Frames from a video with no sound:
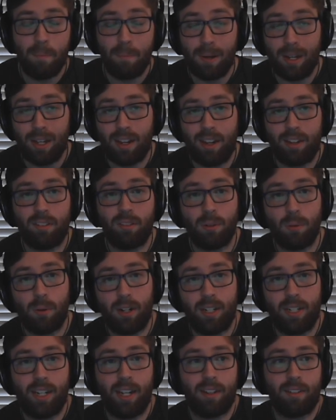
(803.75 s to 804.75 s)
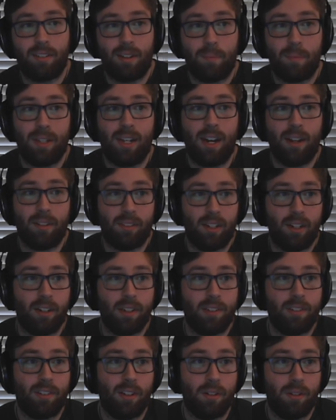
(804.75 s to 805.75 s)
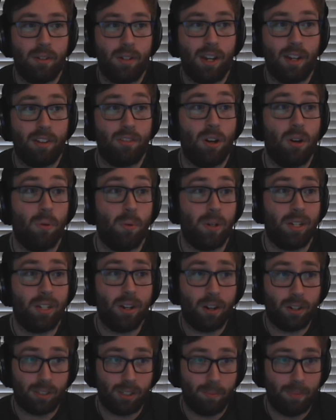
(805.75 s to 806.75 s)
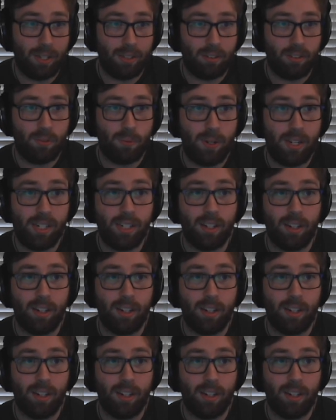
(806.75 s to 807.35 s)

but I still wanted to get something out there so you guys know what we talked about this week,